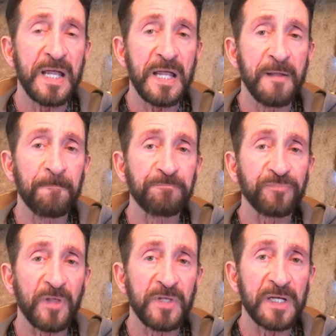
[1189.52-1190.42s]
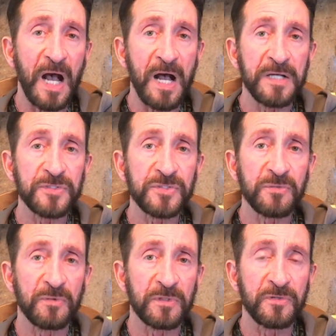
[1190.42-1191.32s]
and the guys
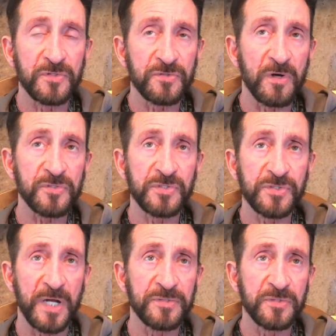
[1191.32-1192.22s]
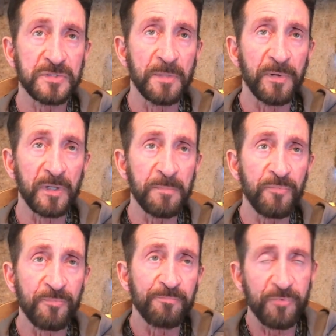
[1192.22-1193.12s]
on construction sites are typically
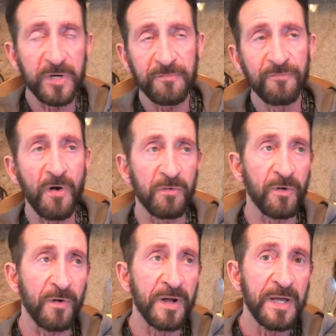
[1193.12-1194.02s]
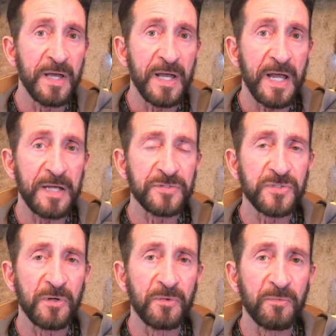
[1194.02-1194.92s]
pretty vulgar and
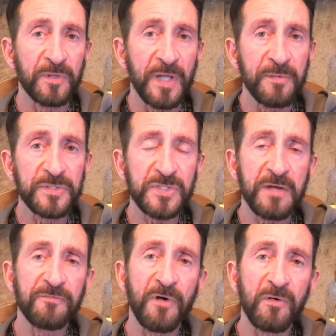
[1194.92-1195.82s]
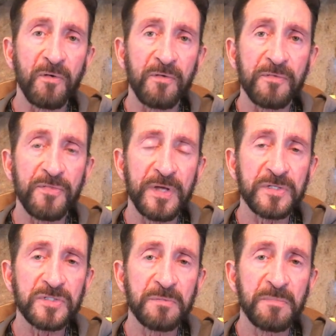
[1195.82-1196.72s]
so when they would say vulgar
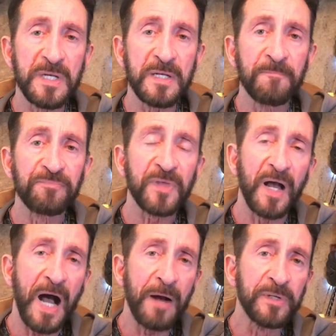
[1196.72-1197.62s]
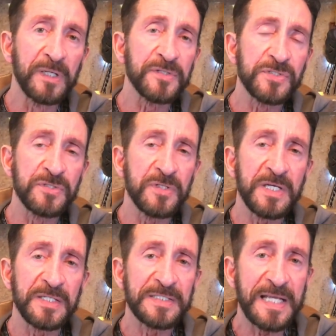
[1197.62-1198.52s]
things to me i would listen to
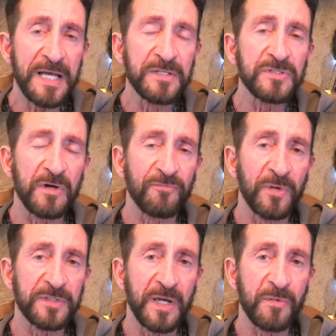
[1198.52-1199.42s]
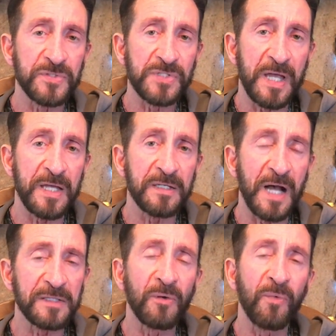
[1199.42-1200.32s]
the intent of what they were saying
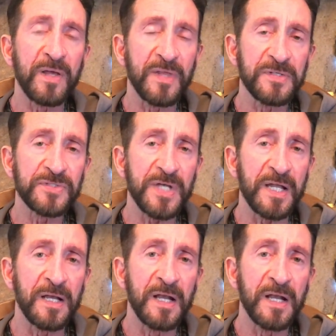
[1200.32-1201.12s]
not the way they said